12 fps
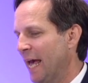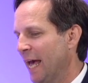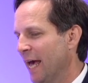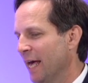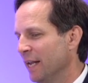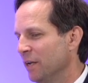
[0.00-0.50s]

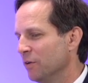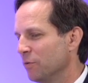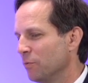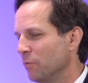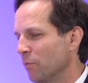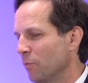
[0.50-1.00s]
And
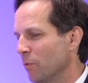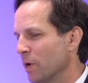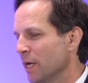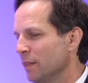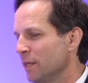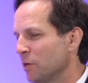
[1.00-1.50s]
what
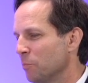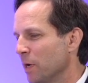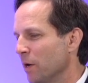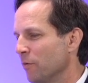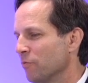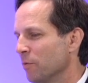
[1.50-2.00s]
I think
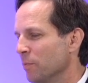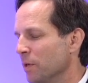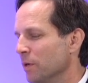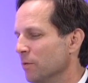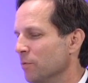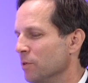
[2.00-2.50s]
about from
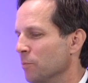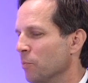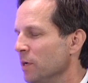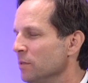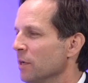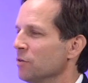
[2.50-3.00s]
the what the
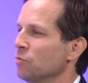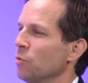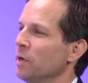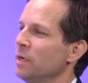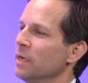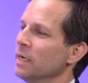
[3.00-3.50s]
pricing
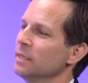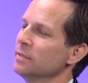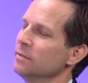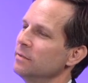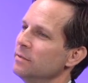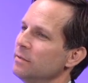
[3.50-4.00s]
actuary
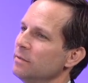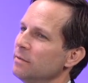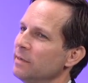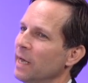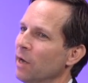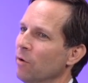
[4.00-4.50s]
does
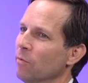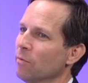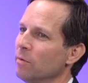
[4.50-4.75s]
now,